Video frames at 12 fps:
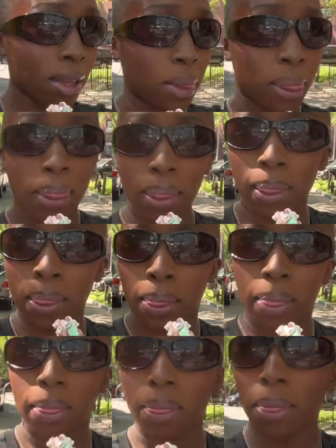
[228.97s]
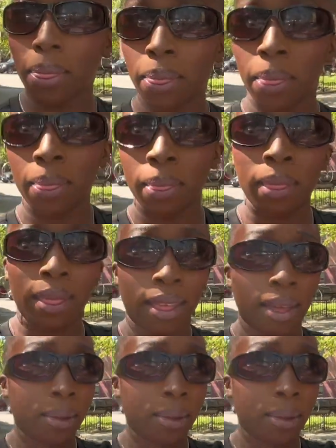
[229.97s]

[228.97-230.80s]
No one is speaking in this clip.